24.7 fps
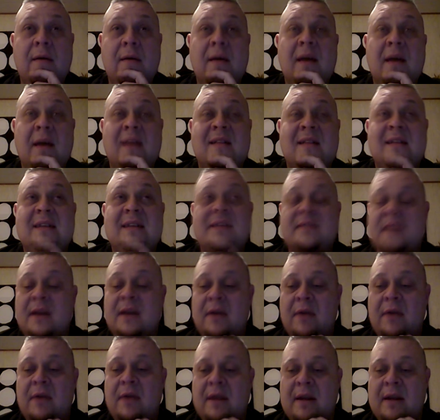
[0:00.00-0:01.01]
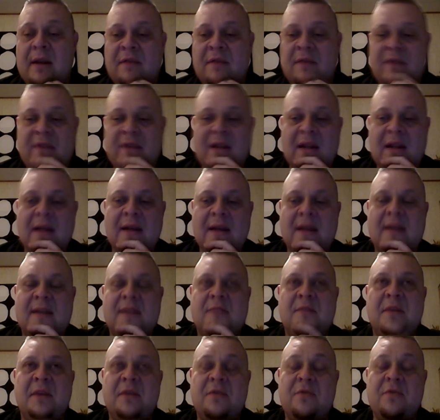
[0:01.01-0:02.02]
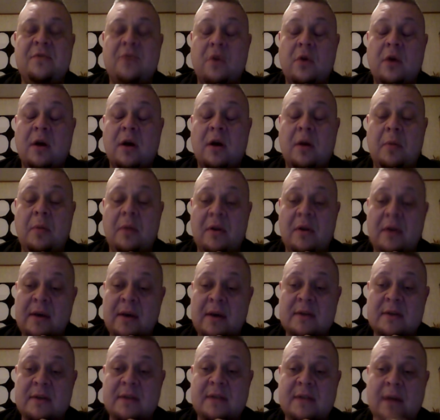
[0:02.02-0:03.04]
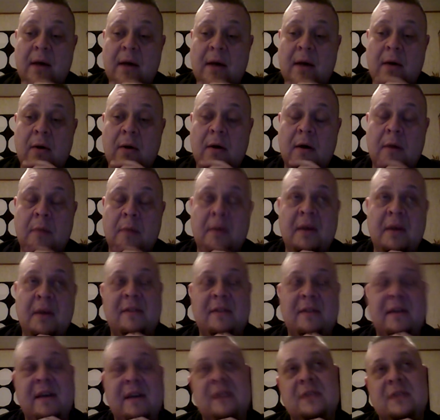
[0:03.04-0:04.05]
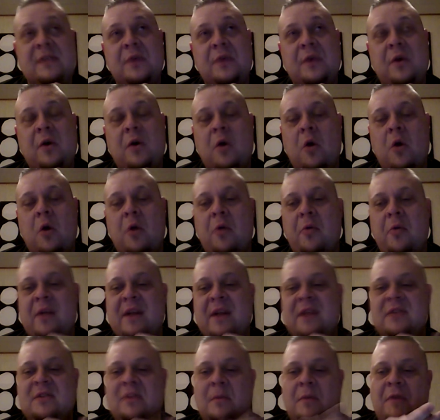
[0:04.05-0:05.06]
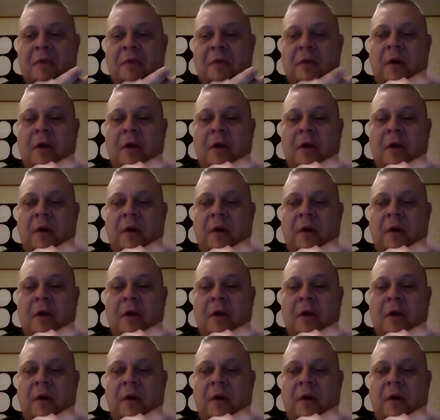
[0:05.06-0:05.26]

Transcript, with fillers: at least here in, in Finland, it's been for a couple of years now a, a big thing to incorporate some of